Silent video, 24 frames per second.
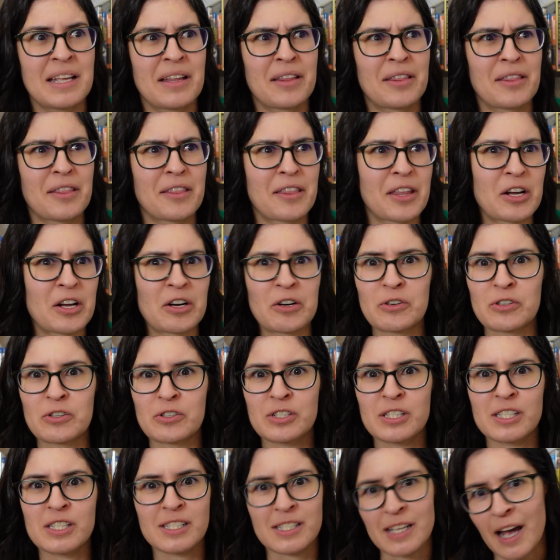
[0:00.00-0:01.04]
their
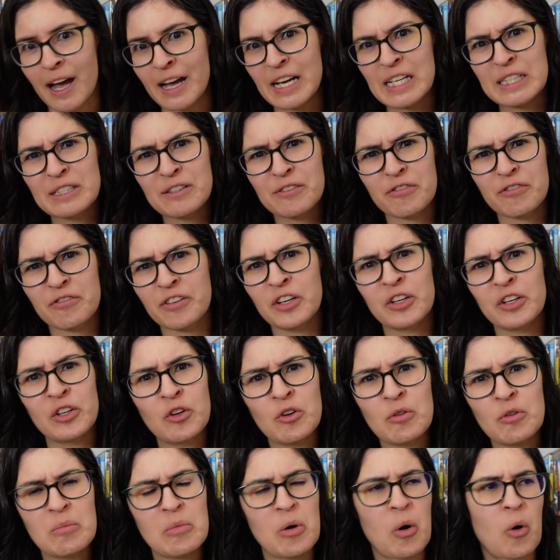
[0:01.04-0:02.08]
style of
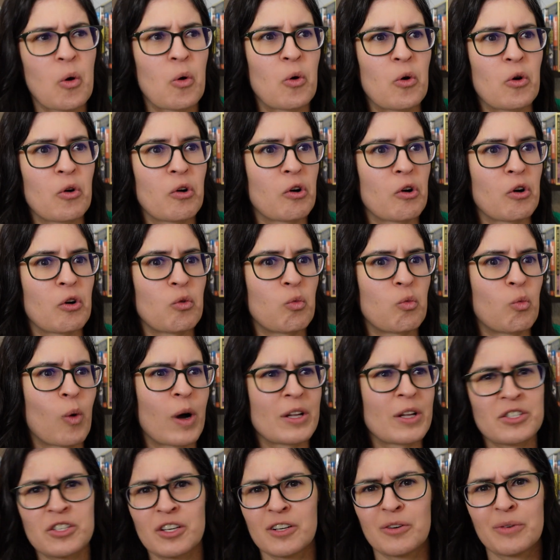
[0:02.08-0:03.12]
film or
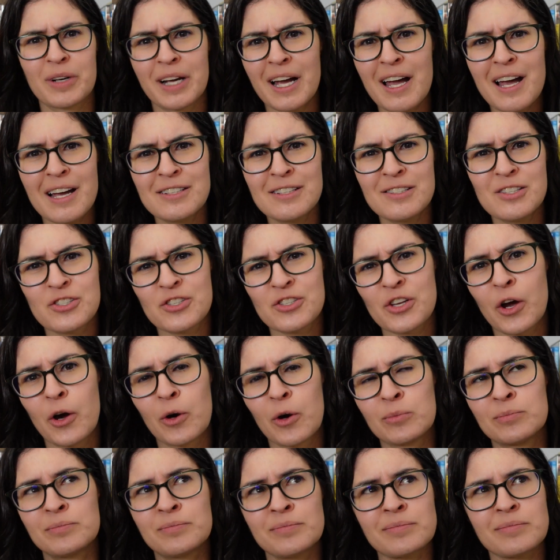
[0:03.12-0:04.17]
what's going on,
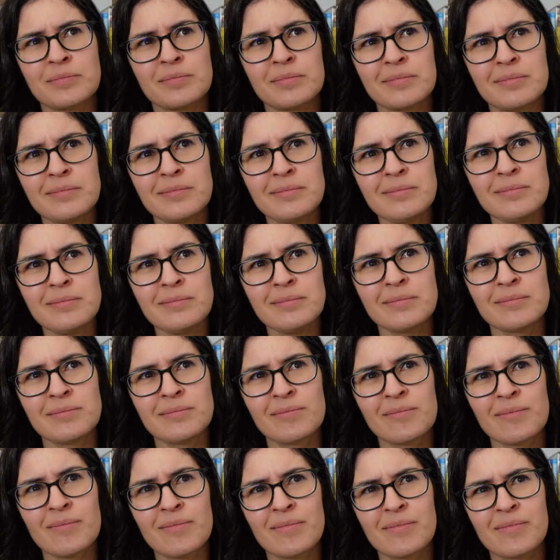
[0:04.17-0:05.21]
so
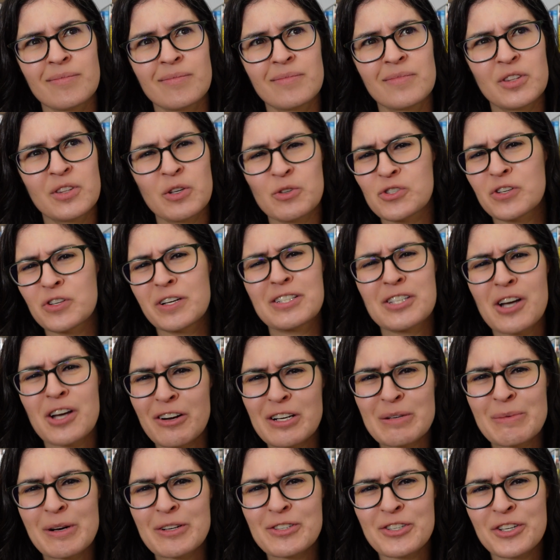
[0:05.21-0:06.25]
those will get
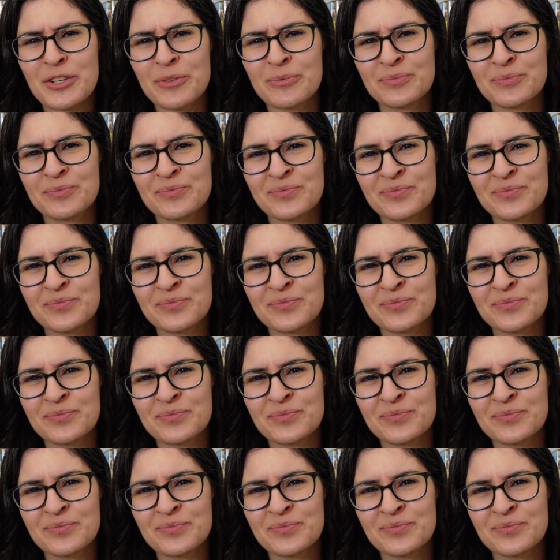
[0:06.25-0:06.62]
talked about too.